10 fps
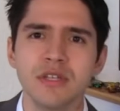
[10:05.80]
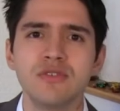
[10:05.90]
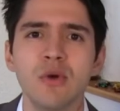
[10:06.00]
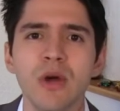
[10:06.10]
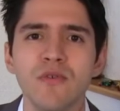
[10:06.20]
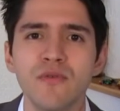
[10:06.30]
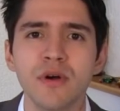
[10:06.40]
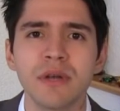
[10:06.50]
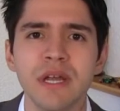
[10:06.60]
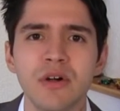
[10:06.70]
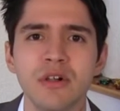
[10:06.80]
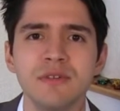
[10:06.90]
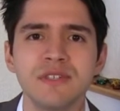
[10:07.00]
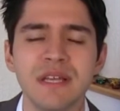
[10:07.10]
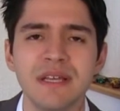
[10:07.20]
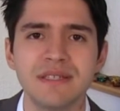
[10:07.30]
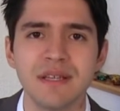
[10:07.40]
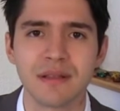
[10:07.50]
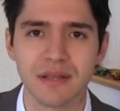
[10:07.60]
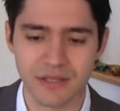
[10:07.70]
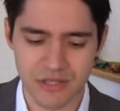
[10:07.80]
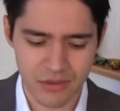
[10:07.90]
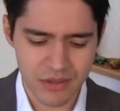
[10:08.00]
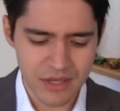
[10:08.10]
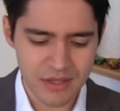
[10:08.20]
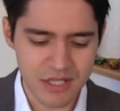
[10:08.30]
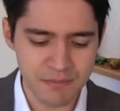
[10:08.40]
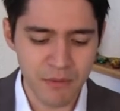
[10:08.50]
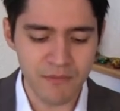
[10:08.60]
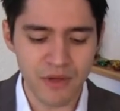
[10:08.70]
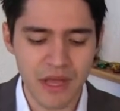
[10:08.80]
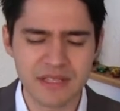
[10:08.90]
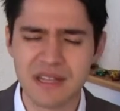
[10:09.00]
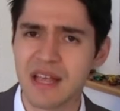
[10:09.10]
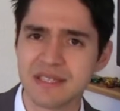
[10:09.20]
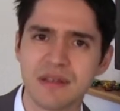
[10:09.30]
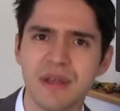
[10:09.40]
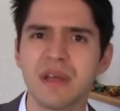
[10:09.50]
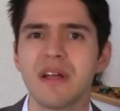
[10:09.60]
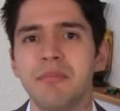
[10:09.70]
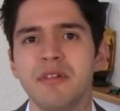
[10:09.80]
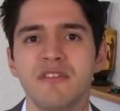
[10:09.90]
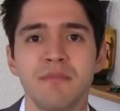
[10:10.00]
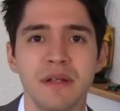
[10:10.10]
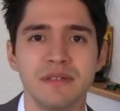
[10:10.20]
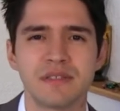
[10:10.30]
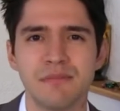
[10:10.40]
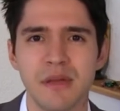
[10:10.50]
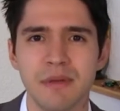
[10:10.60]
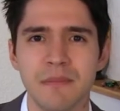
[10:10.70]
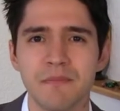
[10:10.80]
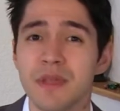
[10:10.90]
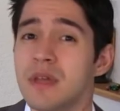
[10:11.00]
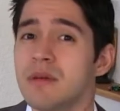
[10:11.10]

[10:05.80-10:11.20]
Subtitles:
to euphoria almost instantly. So this boom phase lasted a couple of months maybe.